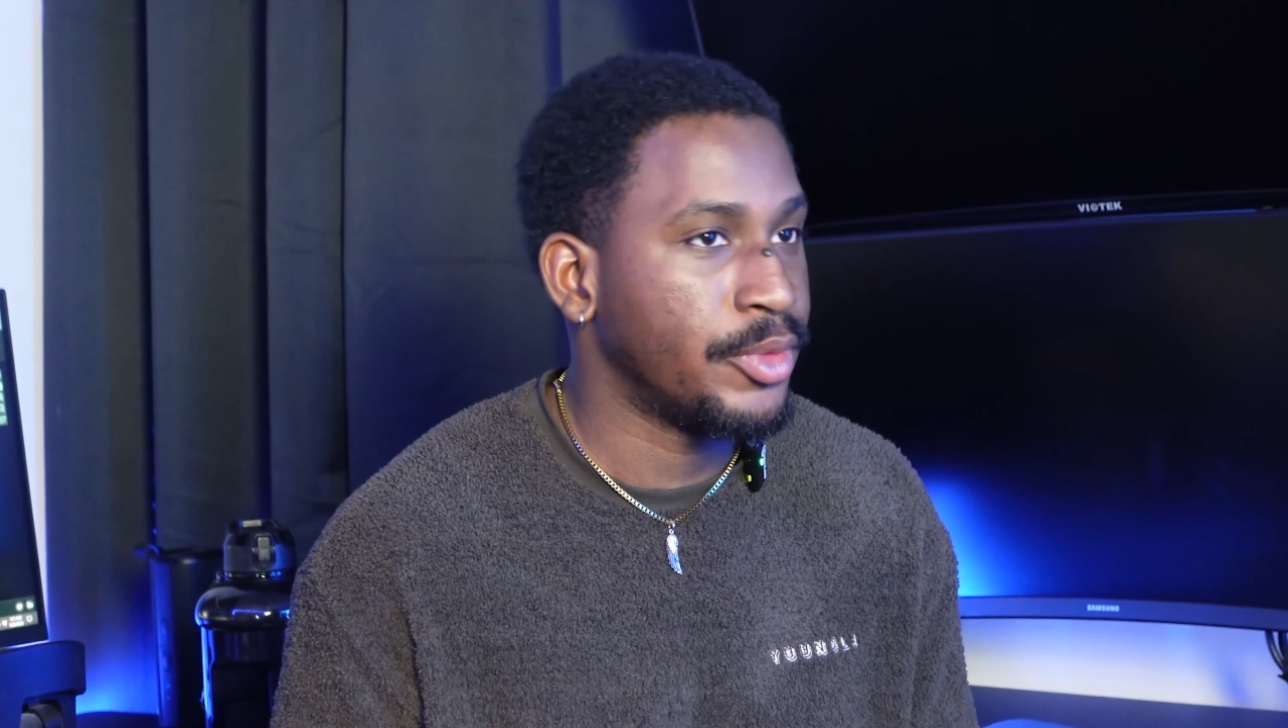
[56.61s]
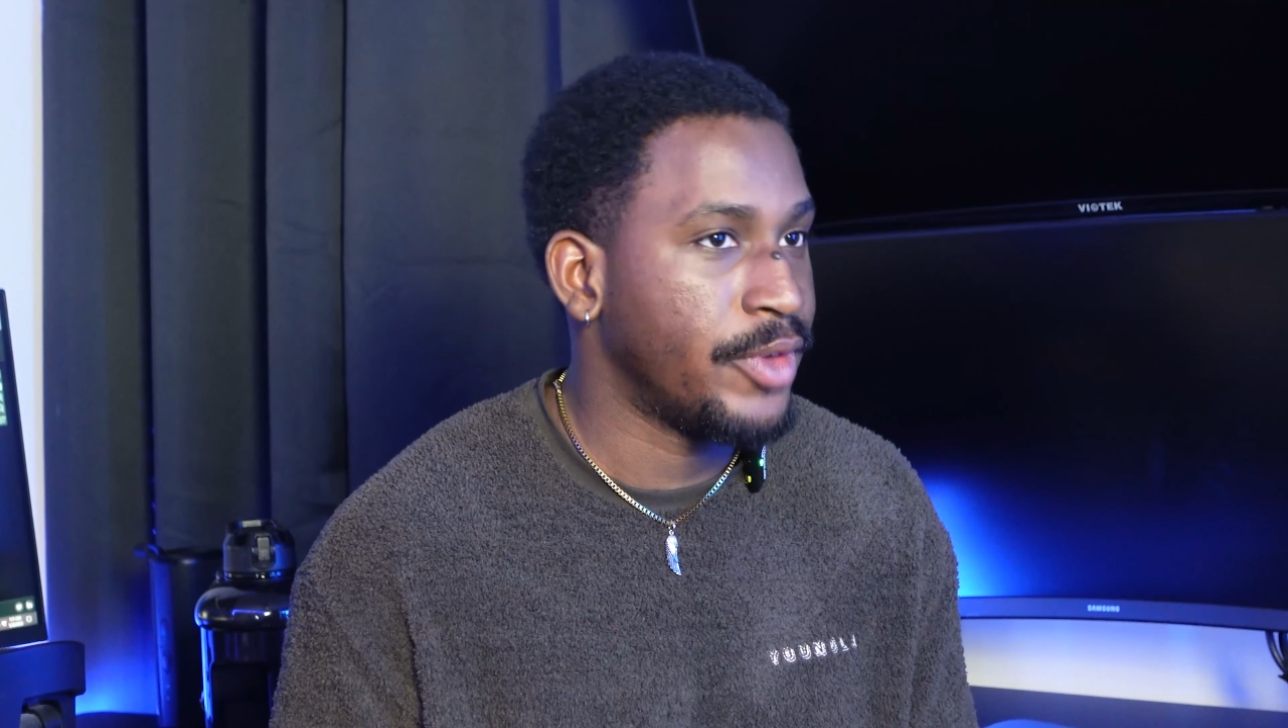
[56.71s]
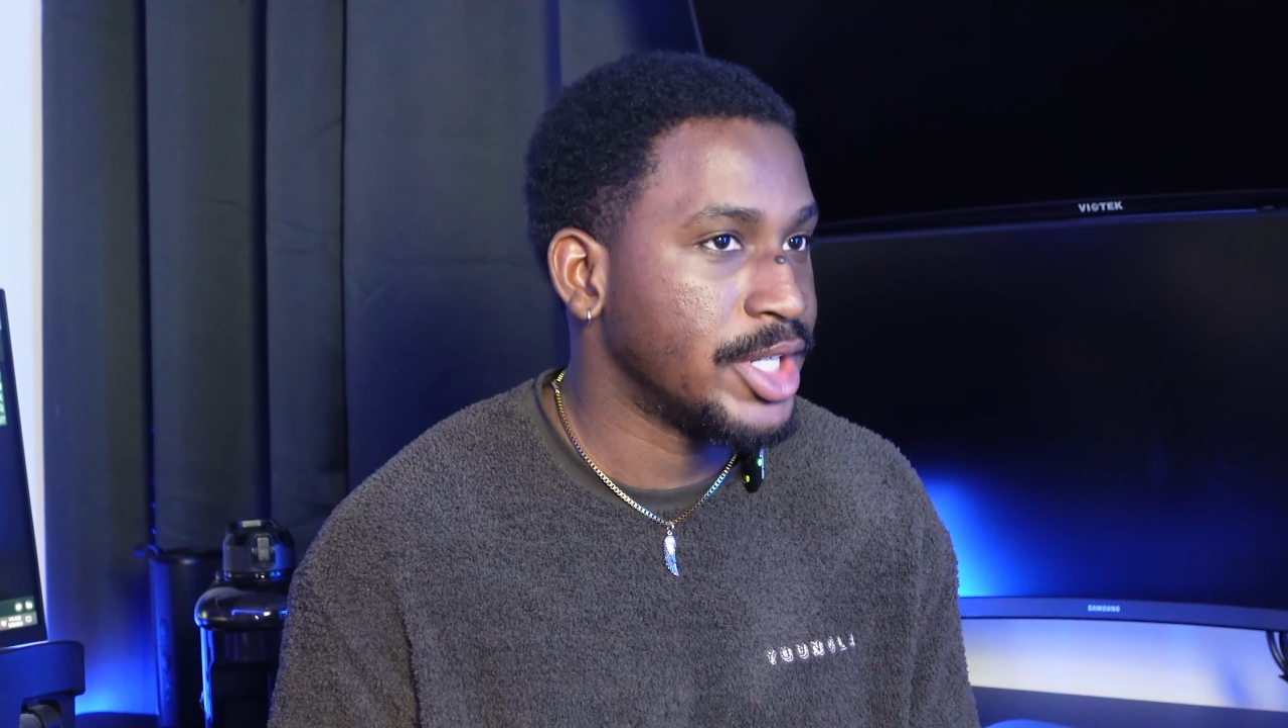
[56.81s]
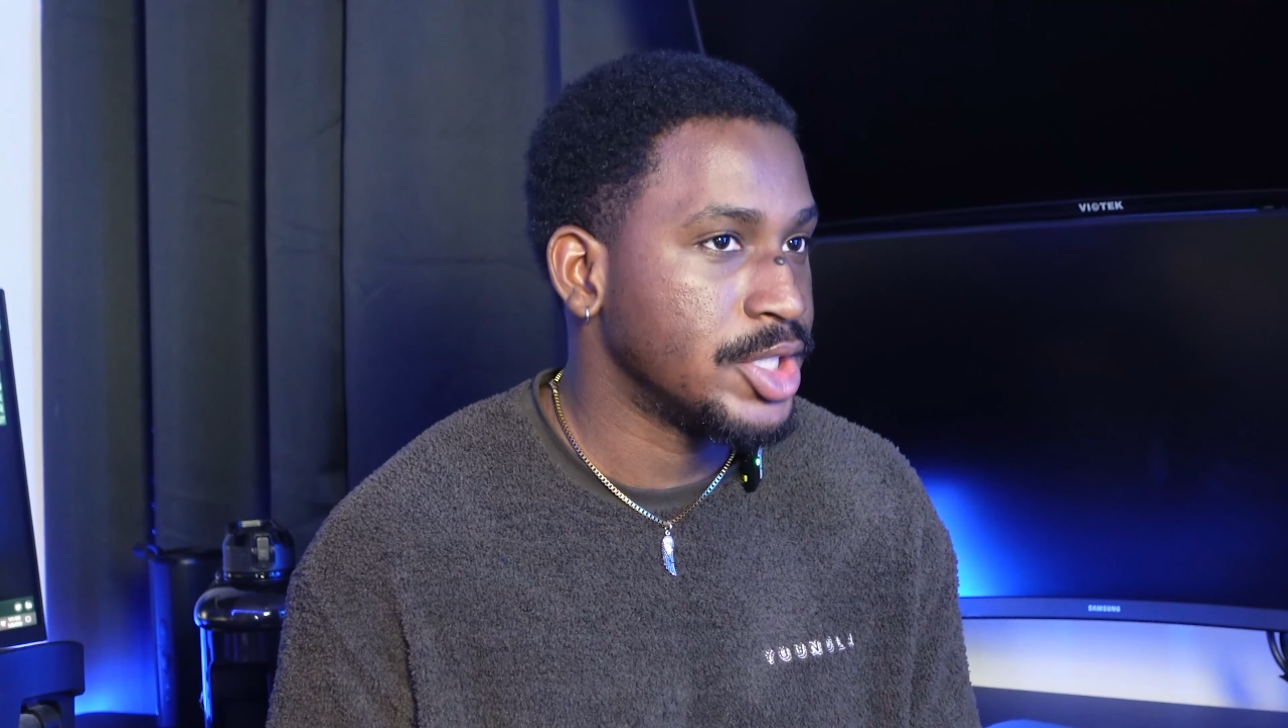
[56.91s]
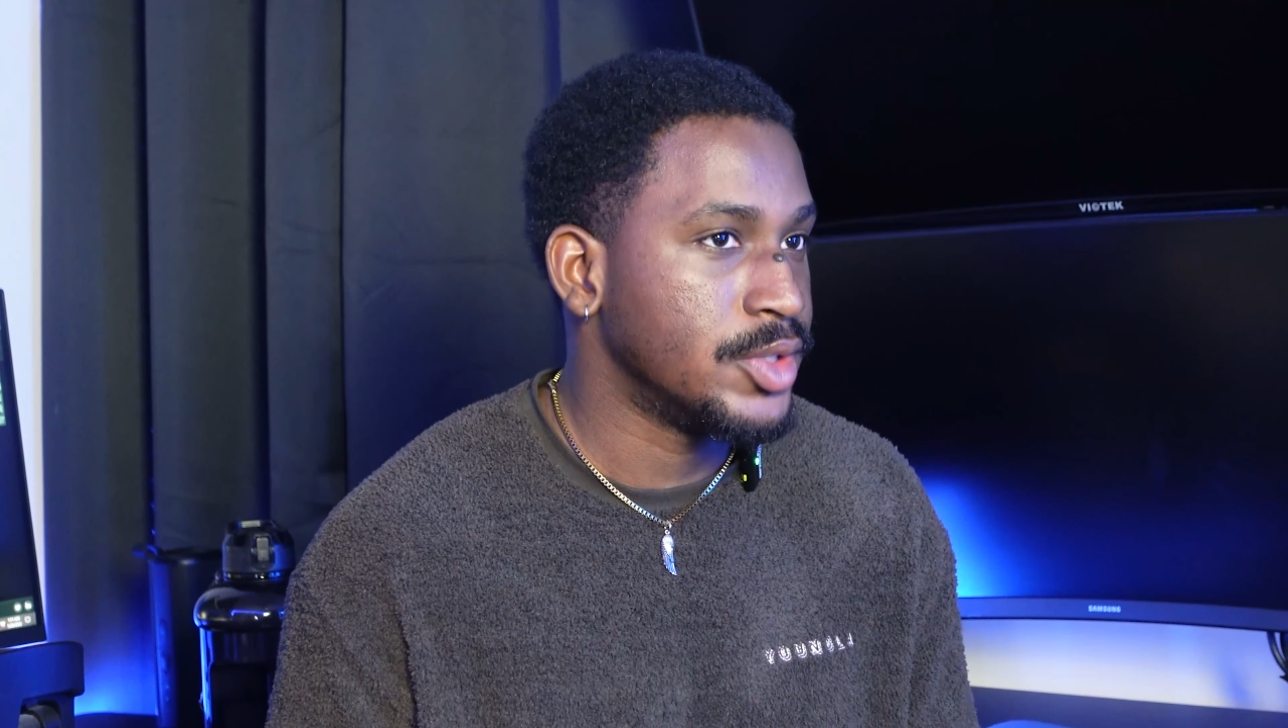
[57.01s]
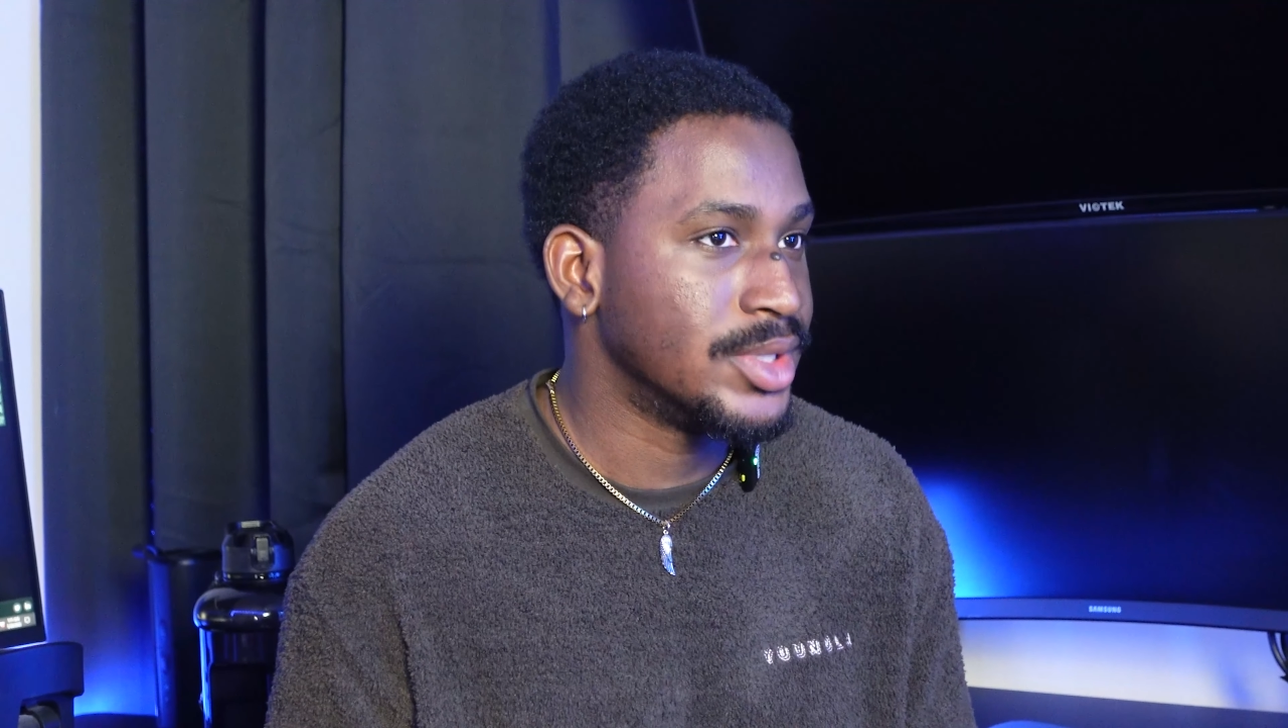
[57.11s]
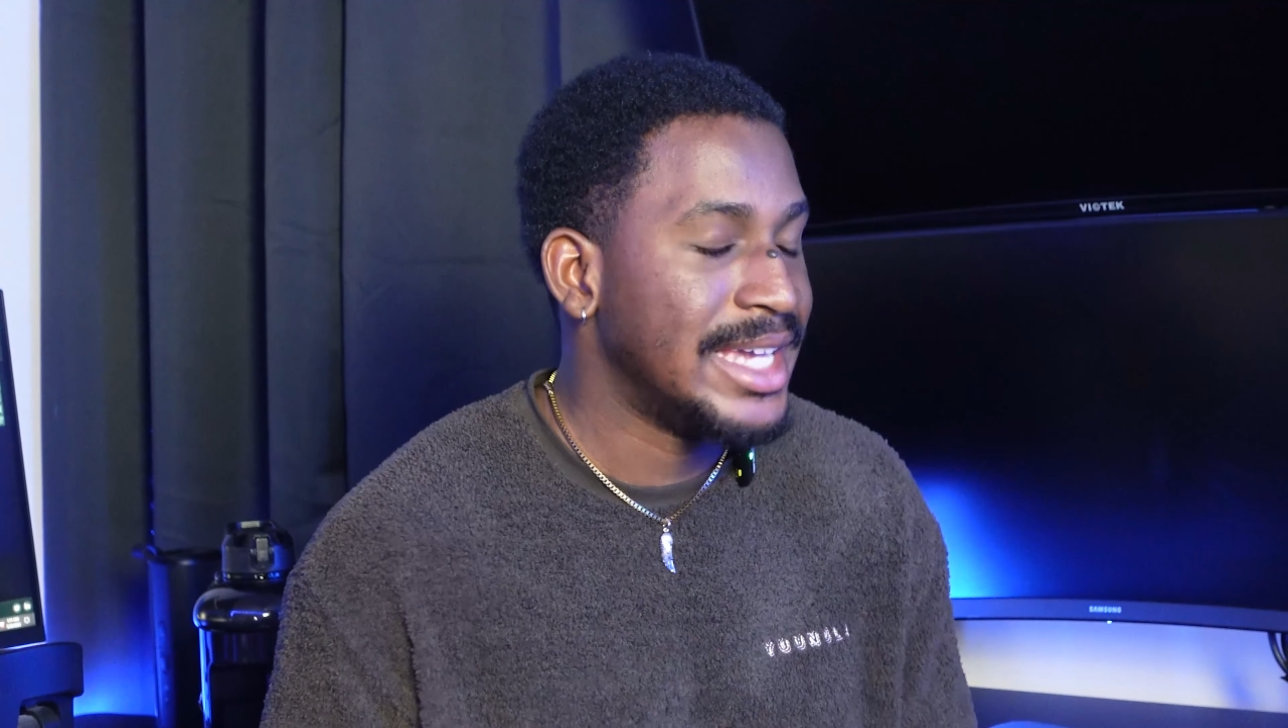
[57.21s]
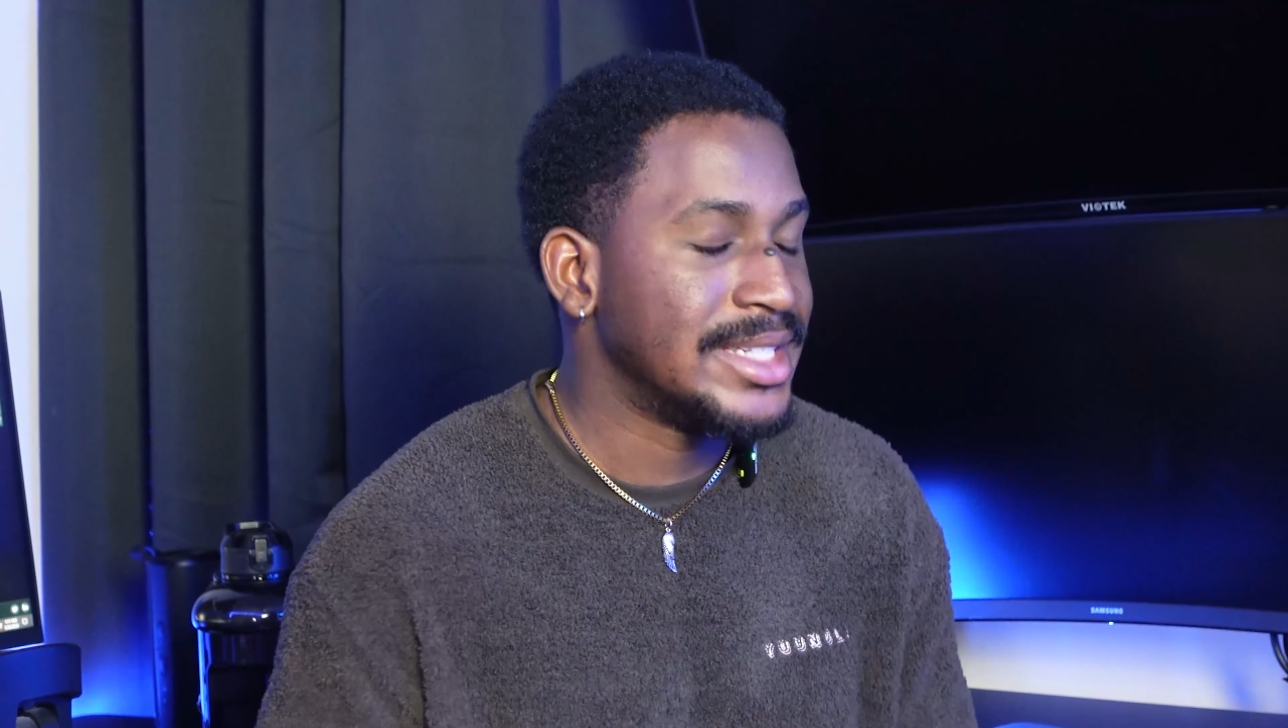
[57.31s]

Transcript: professionals